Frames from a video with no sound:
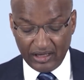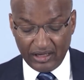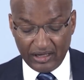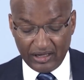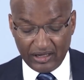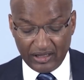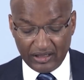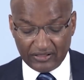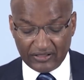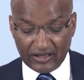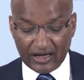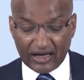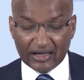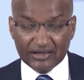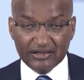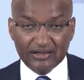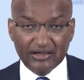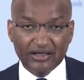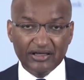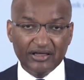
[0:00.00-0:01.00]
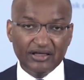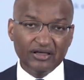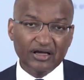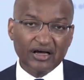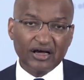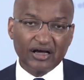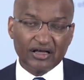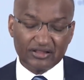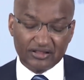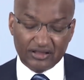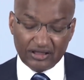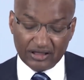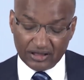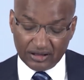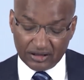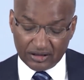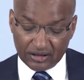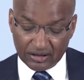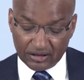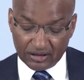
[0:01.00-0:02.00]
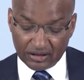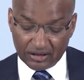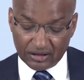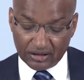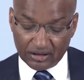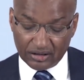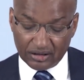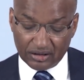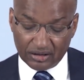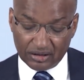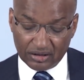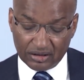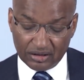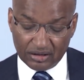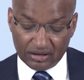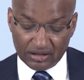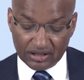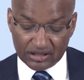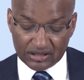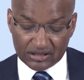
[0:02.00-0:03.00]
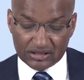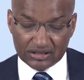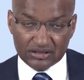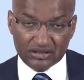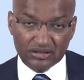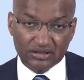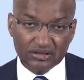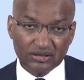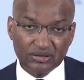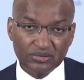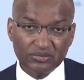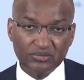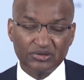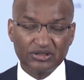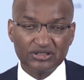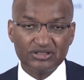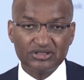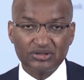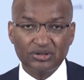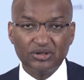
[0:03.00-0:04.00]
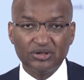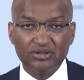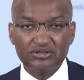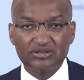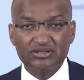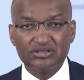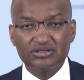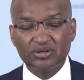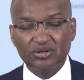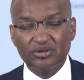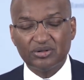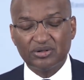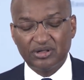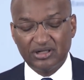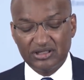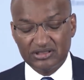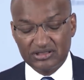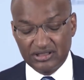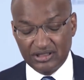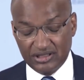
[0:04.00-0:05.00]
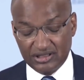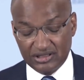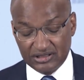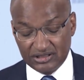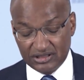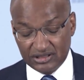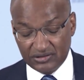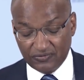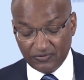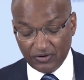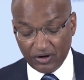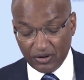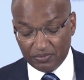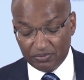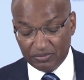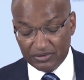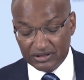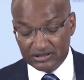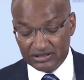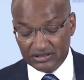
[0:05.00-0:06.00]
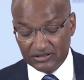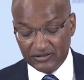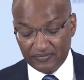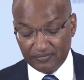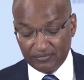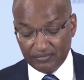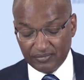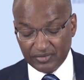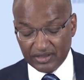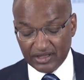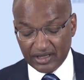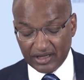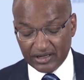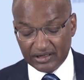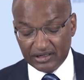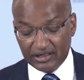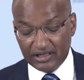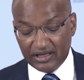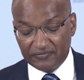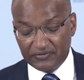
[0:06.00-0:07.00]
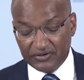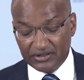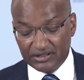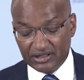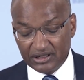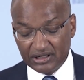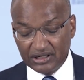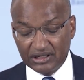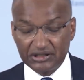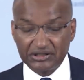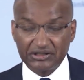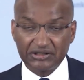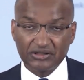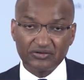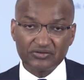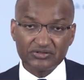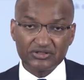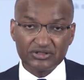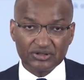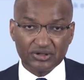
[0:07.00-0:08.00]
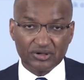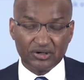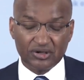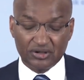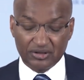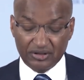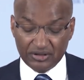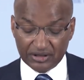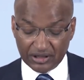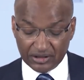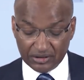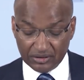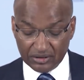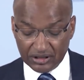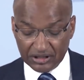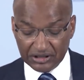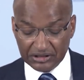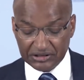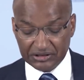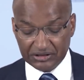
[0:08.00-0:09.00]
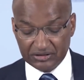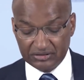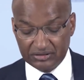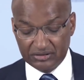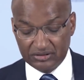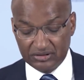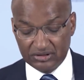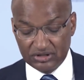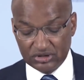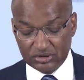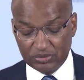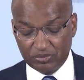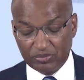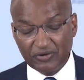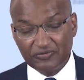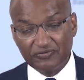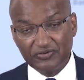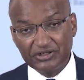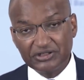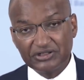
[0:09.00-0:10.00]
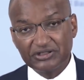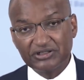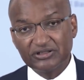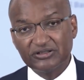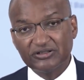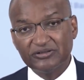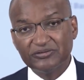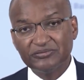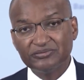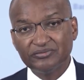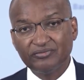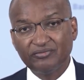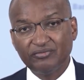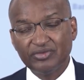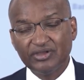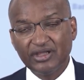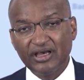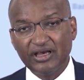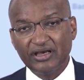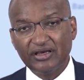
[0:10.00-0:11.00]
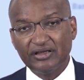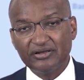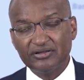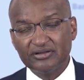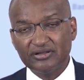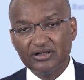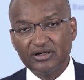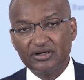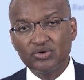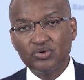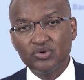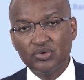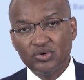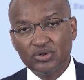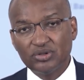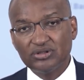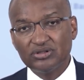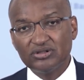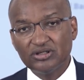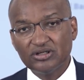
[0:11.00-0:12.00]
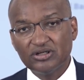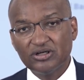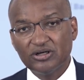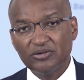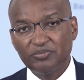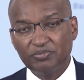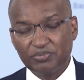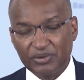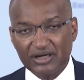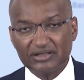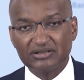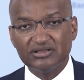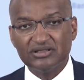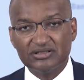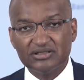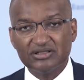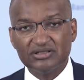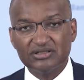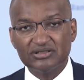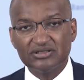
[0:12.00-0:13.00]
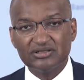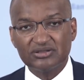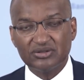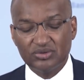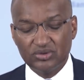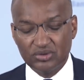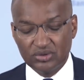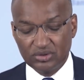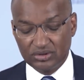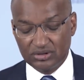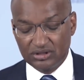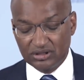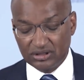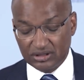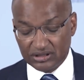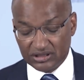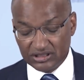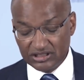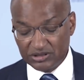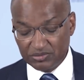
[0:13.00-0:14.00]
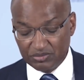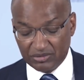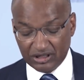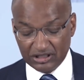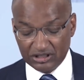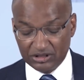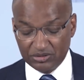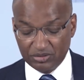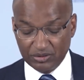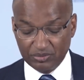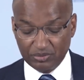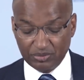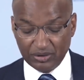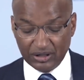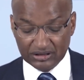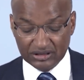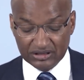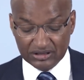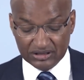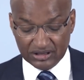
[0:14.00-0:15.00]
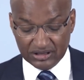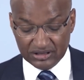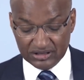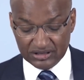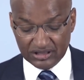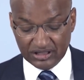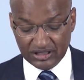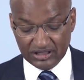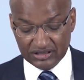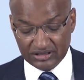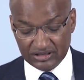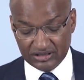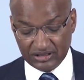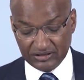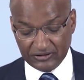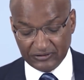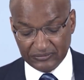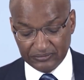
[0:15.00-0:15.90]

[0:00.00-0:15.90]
Thirdly, I think these results, or let's say these developments, they are really a vindication of strong regulation, supervision, and good practices, good risk management practices, etc.